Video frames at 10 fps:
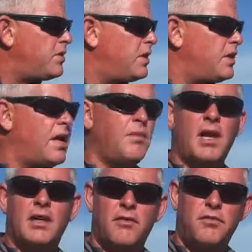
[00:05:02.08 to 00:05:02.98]
the dam,
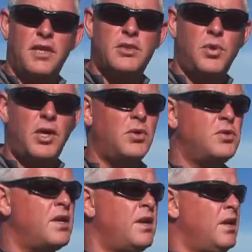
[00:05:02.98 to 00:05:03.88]
like the feeds we
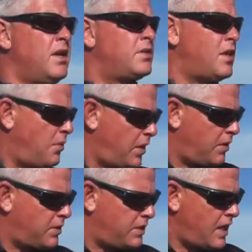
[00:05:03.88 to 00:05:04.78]
use. So we're
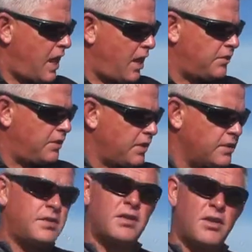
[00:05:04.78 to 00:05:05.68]
going to see how
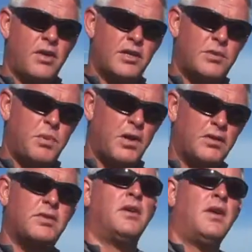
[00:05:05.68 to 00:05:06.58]
this
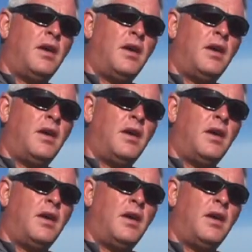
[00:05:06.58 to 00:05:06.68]
corresponds